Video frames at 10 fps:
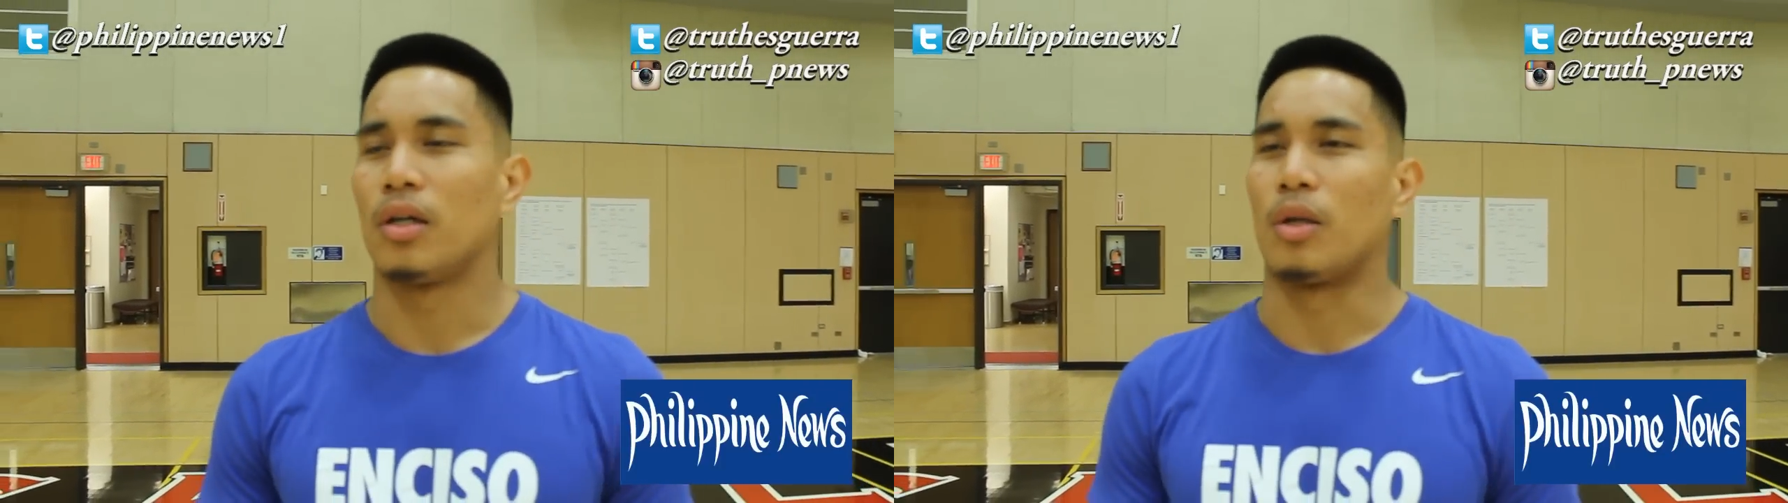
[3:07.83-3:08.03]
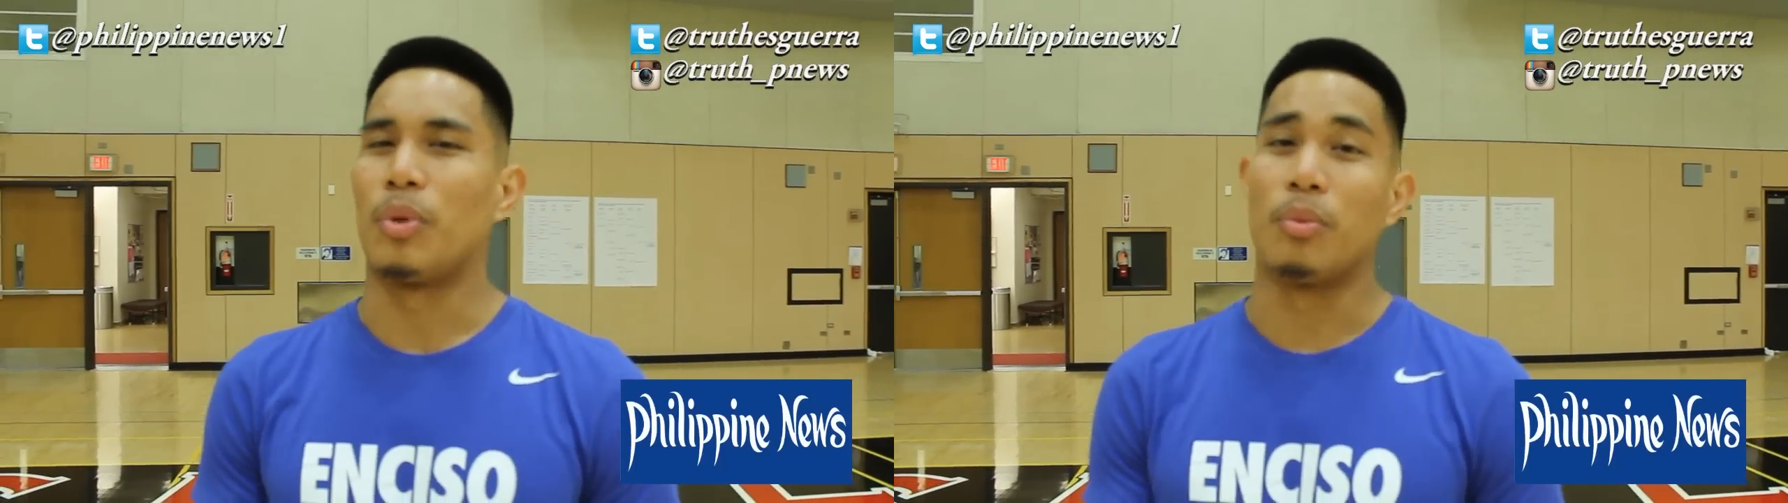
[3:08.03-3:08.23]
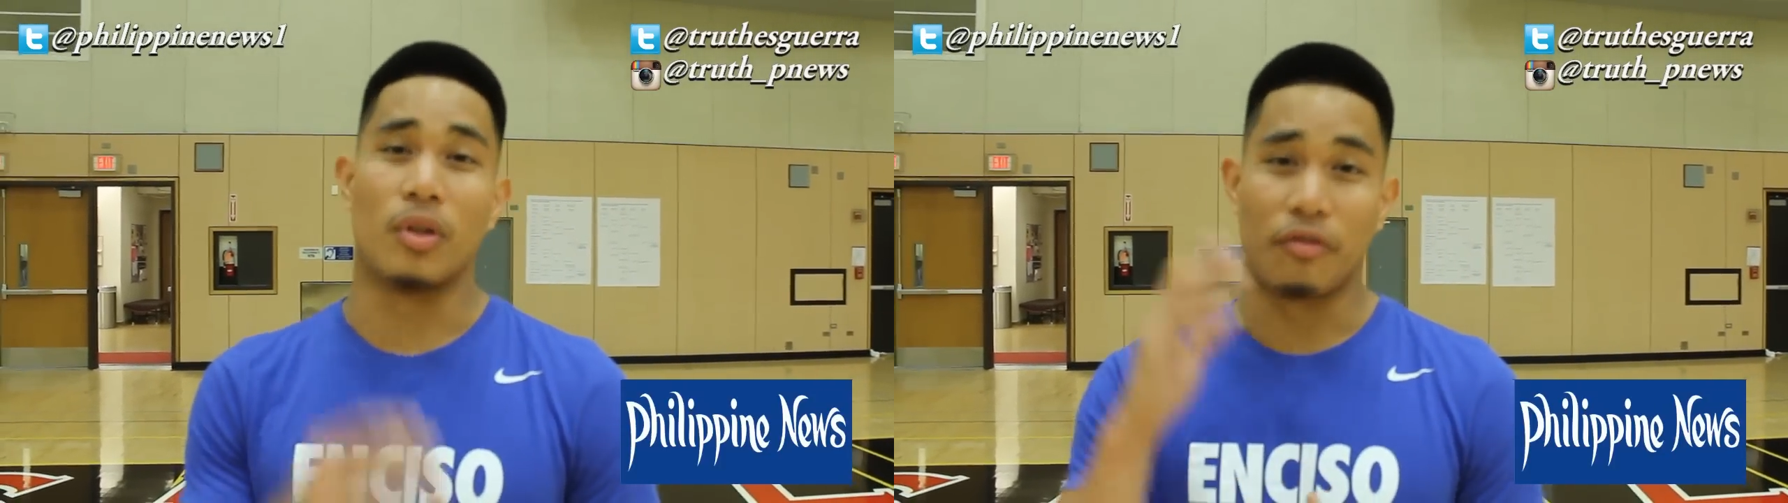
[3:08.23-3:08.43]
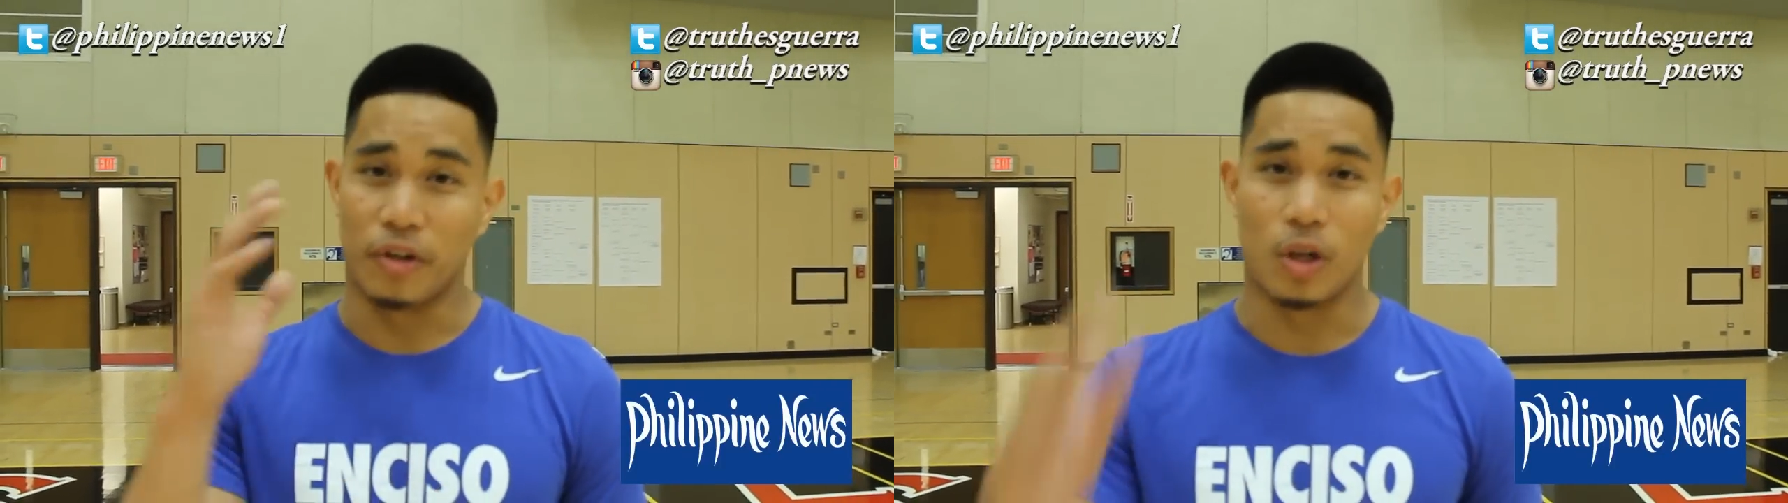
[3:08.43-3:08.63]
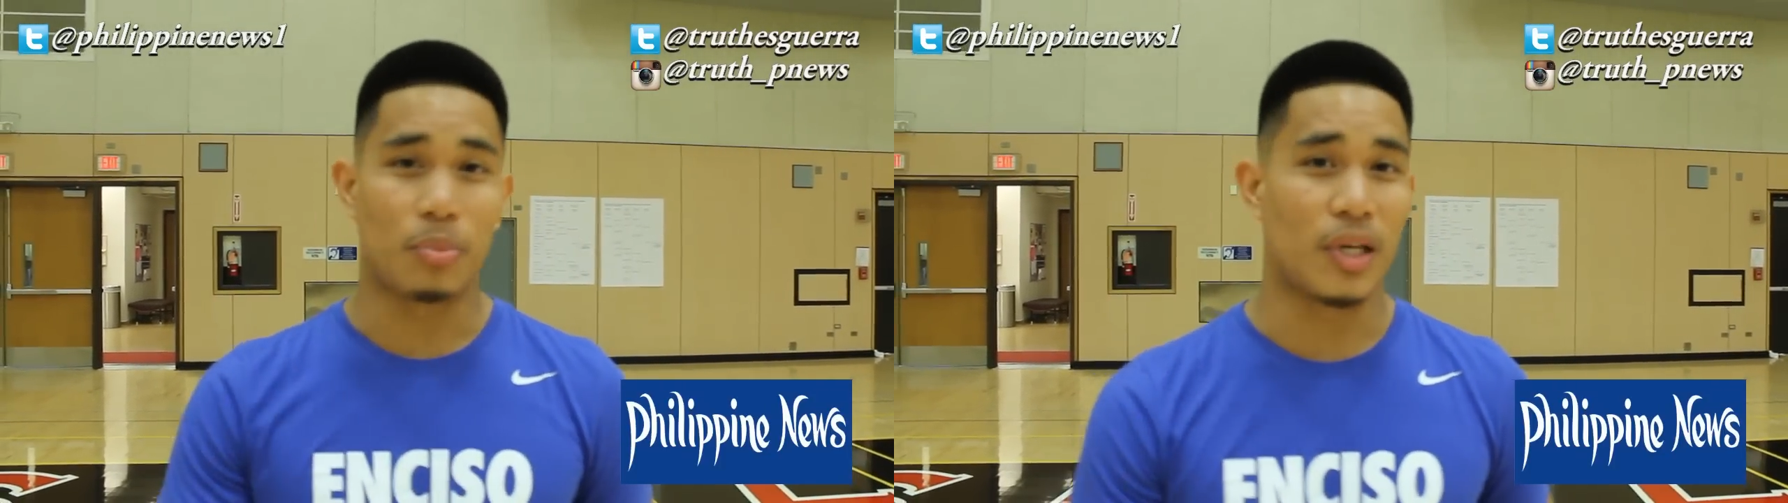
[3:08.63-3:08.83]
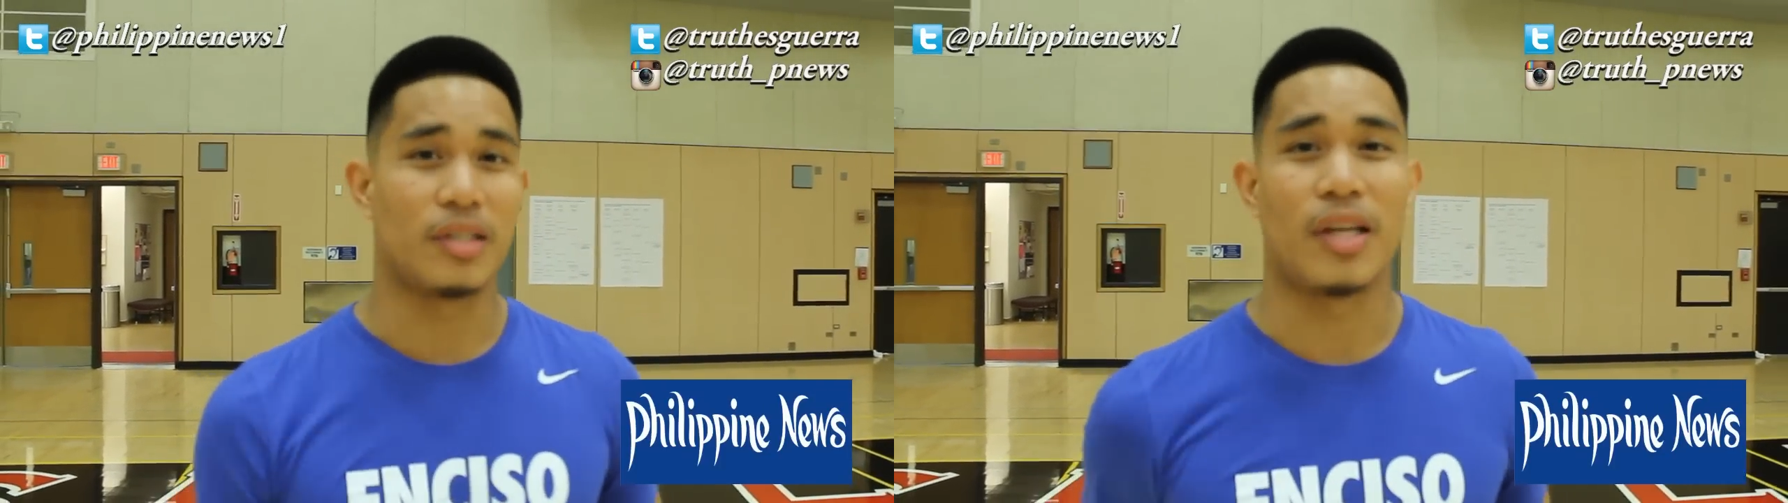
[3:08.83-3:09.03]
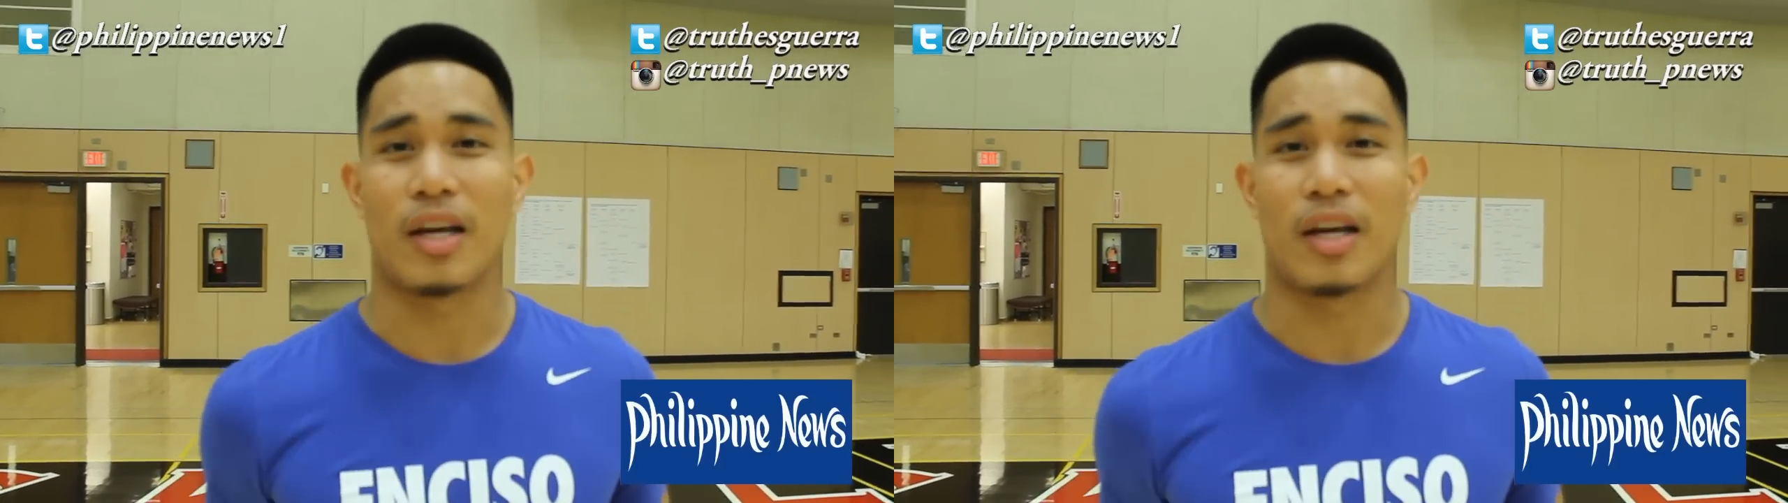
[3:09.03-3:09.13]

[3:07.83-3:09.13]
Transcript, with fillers: the people in the Philippines.